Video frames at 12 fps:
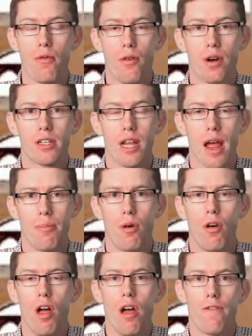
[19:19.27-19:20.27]
For
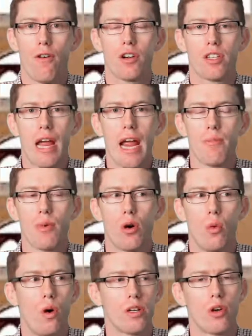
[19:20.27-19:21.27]
example, 1
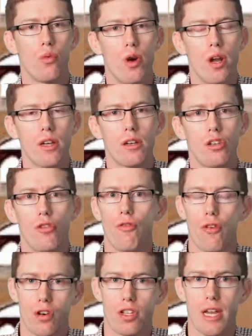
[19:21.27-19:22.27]
Samuel wasn't written to
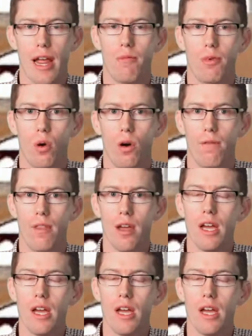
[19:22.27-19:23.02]
1 Samuel.